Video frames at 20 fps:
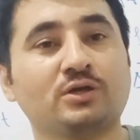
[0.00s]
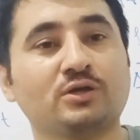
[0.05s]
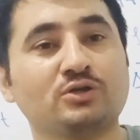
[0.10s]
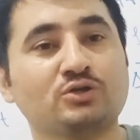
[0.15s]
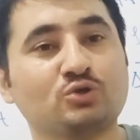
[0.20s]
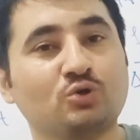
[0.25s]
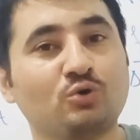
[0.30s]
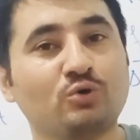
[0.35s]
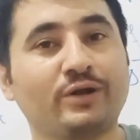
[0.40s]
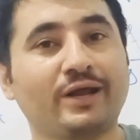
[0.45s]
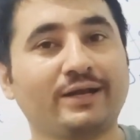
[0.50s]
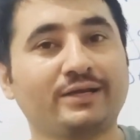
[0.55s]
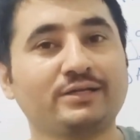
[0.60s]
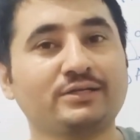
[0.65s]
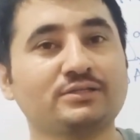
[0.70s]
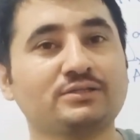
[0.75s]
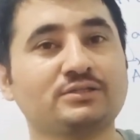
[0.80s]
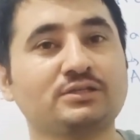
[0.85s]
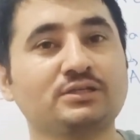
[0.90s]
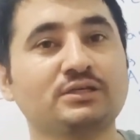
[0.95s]
So that
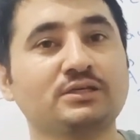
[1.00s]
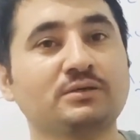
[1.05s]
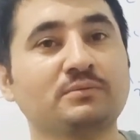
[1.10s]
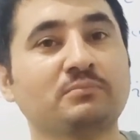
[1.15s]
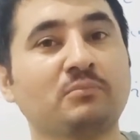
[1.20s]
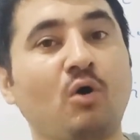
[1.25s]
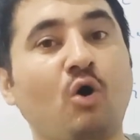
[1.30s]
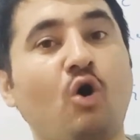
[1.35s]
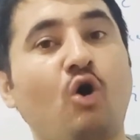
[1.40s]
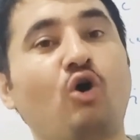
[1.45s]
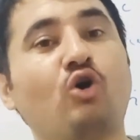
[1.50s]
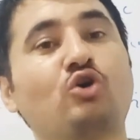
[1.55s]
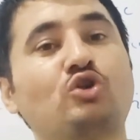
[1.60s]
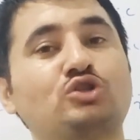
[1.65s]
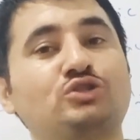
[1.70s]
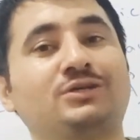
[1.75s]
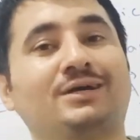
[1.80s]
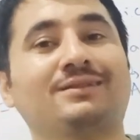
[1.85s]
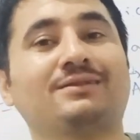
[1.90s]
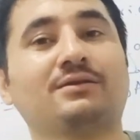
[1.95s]
is the more
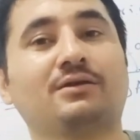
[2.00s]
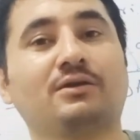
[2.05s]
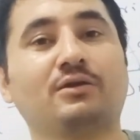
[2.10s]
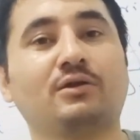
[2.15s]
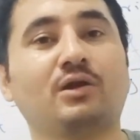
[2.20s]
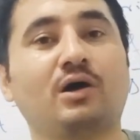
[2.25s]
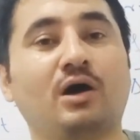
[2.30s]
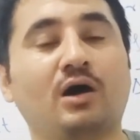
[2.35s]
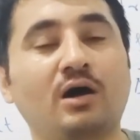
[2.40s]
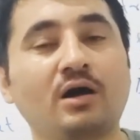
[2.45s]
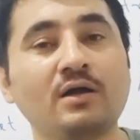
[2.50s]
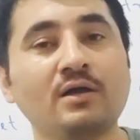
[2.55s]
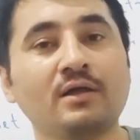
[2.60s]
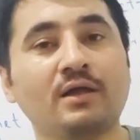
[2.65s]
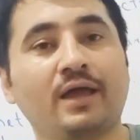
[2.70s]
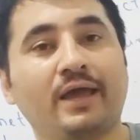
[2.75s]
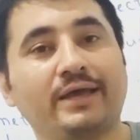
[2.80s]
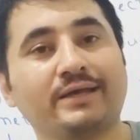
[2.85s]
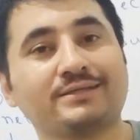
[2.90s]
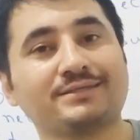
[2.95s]
general law
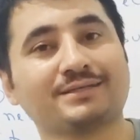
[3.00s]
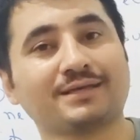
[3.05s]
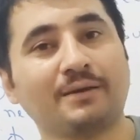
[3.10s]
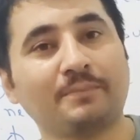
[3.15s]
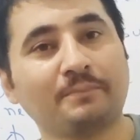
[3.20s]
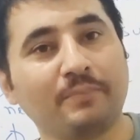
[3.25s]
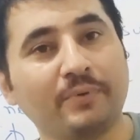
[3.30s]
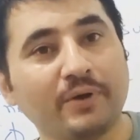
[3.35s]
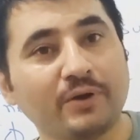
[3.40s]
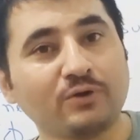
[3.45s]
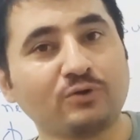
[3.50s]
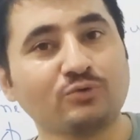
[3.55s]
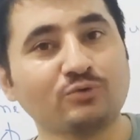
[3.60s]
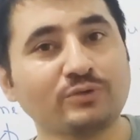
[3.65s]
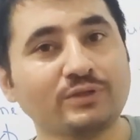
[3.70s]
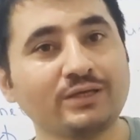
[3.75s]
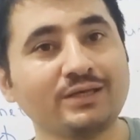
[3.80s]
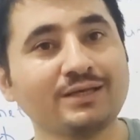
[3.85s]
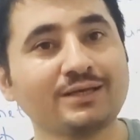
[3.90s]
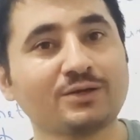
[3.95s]
as compared to
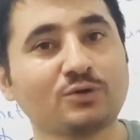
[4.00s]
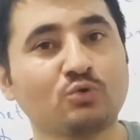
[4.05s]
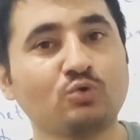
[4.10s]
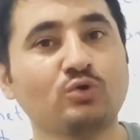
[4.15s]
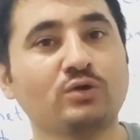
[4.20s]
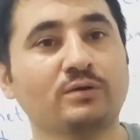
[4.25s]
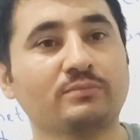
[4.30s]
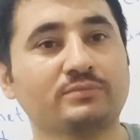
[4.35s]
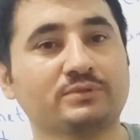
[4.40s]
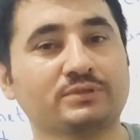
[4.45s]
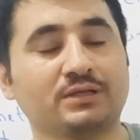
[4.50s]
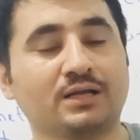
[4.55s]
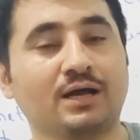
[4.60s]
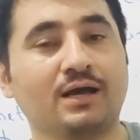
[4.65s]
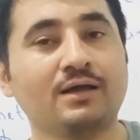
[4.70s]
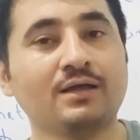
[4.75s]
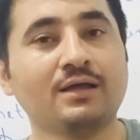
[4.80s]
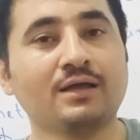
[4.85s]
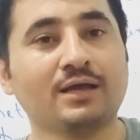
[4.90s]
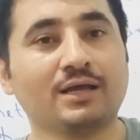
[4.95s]
the Coulomb's
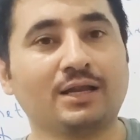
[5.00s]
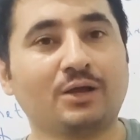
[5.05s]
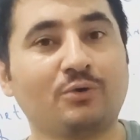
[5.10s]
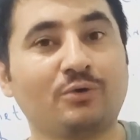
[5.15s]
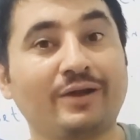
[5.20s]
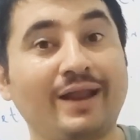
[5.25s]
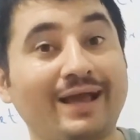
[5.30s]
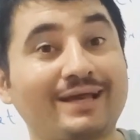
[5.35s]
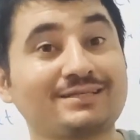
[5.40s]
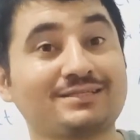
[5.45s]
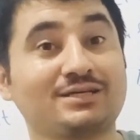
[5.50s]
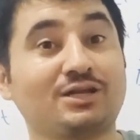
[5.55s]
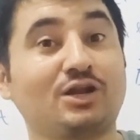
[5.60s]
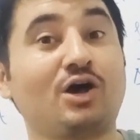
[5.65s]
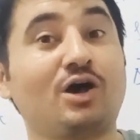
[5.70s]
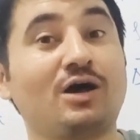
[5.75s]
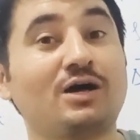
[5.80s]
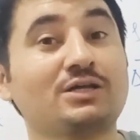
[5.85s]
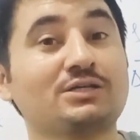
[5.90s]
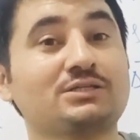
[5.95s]
law. In our next
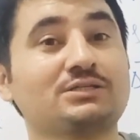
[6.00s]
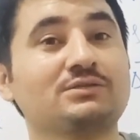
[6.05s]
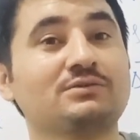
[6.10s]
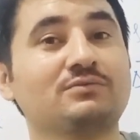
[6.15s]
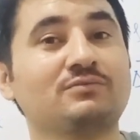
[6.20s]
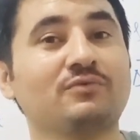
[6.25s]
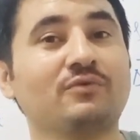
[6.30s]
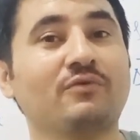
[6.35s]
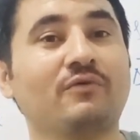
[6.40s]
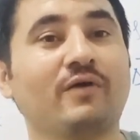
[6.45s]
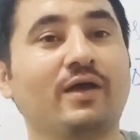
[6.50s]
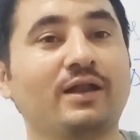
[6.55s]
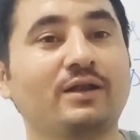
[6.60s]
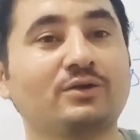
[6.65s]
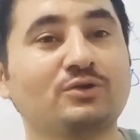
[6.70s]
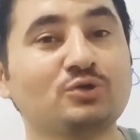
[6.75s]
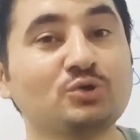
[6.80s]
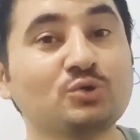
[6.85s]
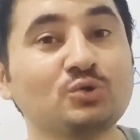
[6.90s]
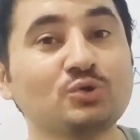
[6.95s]
class, we will
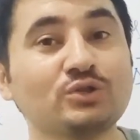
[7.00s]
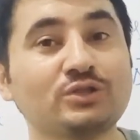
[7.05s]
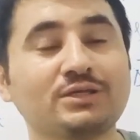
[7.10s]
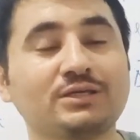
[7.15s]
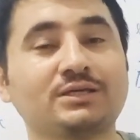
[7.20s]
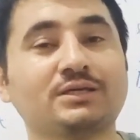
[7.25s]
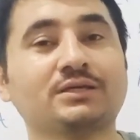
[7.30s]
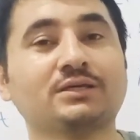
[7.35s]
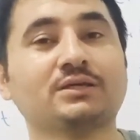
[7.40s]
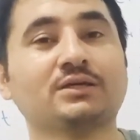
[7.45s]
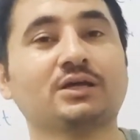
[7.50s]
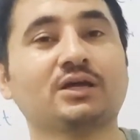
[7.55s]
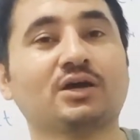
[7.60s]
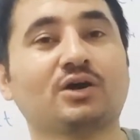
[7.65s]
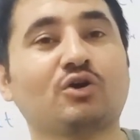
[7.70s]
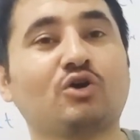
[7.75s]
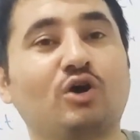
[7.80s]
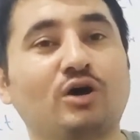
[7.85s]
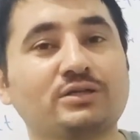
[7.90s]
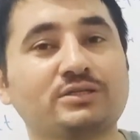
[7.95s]
do the
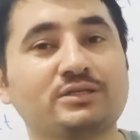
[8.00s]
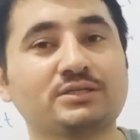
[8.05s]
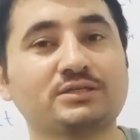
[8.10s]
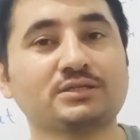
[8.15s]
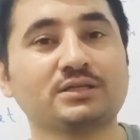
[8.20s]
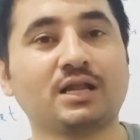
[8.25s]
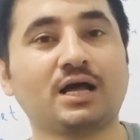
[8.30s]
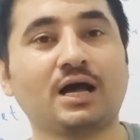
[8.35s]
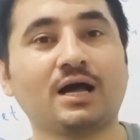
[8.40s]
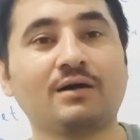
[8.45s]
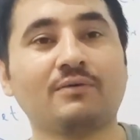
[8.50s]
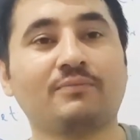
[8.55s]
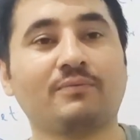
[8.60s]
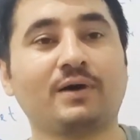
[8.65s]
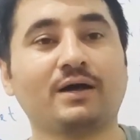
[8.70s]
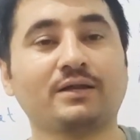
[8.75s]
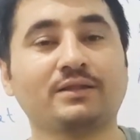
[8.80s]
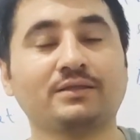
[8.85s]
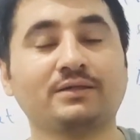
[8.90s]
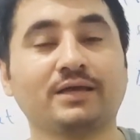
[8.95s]
Gauss's law
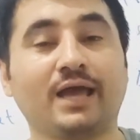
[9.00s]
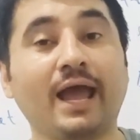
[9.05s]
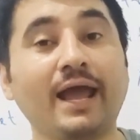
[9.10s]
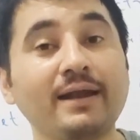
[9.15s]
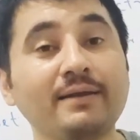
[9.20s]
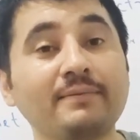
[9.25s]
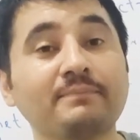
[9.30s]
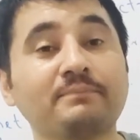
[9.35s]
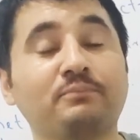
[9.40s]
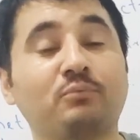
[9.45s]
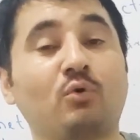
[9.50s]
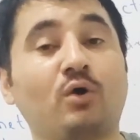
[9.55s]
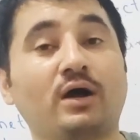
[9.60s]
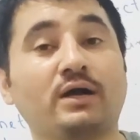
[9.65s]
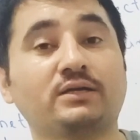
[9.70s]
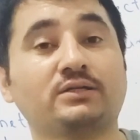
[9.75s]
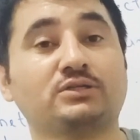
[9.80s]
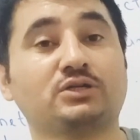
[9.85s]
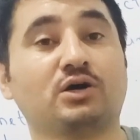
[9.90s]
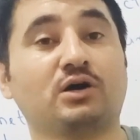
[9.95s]
for the end
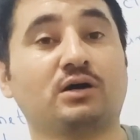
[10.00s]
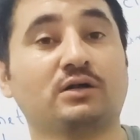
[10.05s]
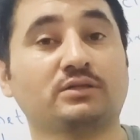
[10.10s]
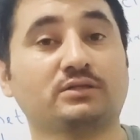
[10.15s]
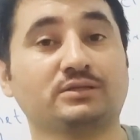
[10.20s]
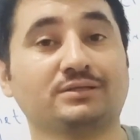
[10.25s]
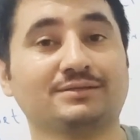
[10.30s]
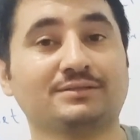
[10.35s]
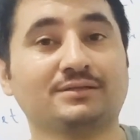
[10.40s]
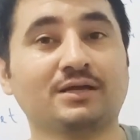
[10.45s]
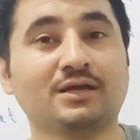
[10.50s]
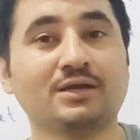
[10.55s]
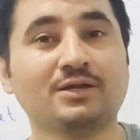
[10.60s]
point charges.